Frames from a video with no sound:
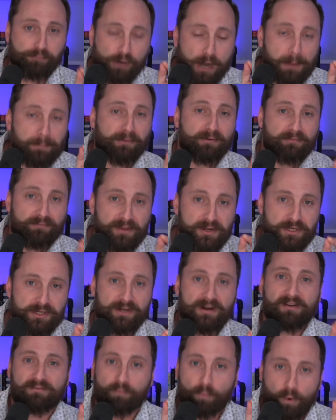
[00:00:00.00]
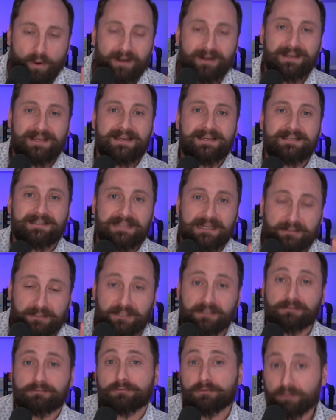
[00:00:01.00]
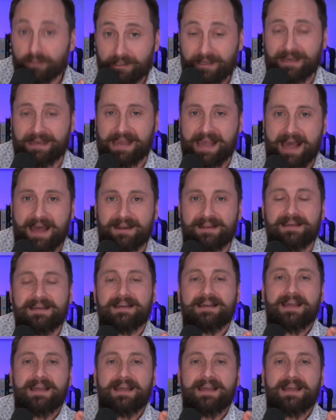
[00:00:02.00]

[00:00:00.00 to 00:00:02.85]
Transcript: proper vision of what it is that they're looking at.